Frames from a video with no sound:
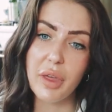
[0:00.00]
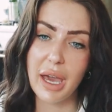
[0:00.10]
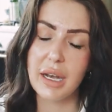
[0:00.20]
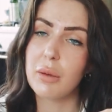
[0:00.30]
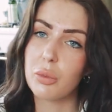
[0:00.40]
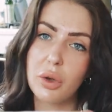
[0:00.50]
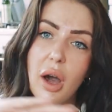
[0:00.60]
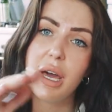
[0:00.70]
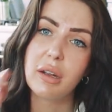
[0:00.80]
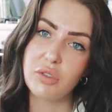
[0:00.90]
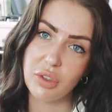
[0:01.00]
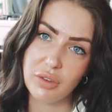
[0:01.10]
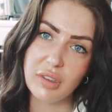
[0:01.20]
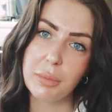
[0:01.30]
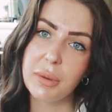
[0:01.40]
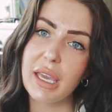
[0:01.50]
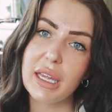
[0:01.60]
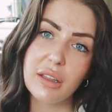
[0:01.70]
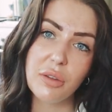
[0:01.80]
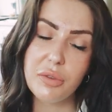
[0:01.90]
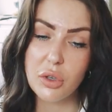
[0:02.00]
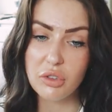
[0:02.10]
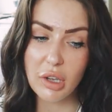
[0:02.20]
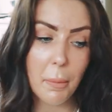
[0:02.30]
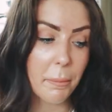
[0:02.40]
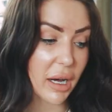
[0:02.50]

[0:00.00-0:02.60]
that it will kind of just dip again in the future.